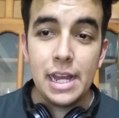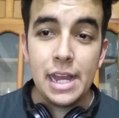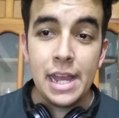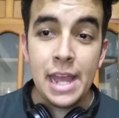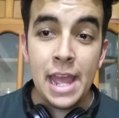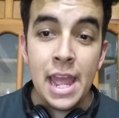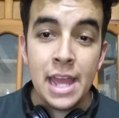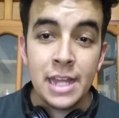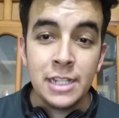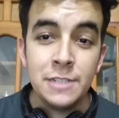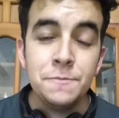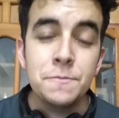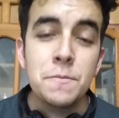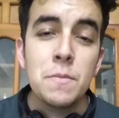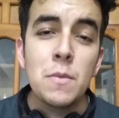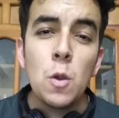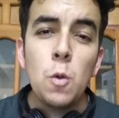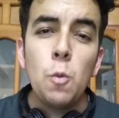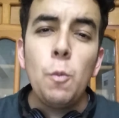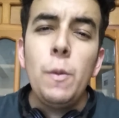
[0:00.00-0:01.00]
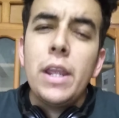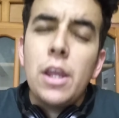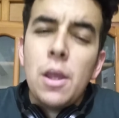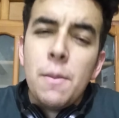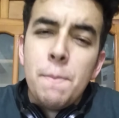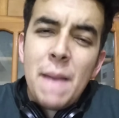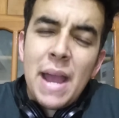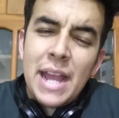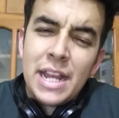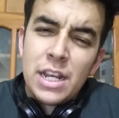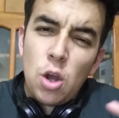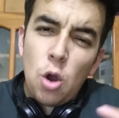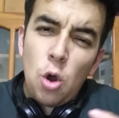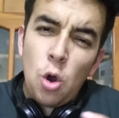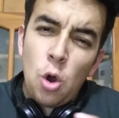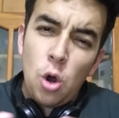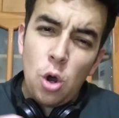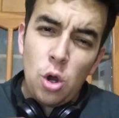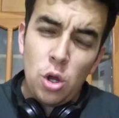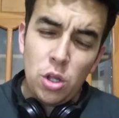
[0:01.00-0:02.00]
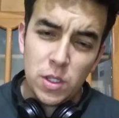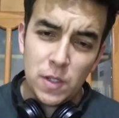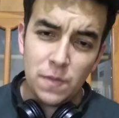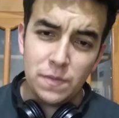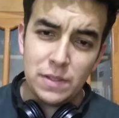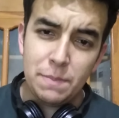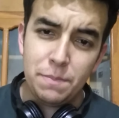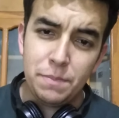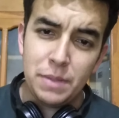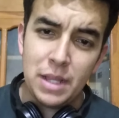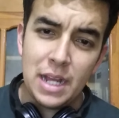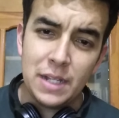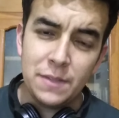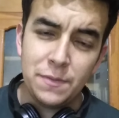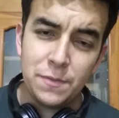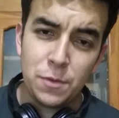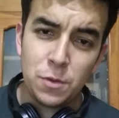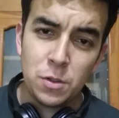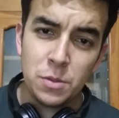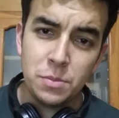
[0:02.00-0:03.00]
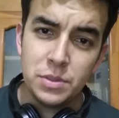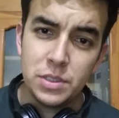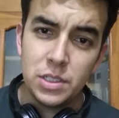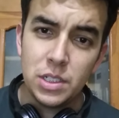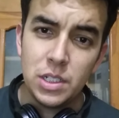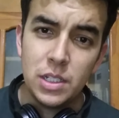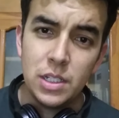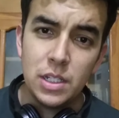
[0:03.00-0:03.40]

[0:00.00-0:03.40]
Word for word: and we combine all of the platforms,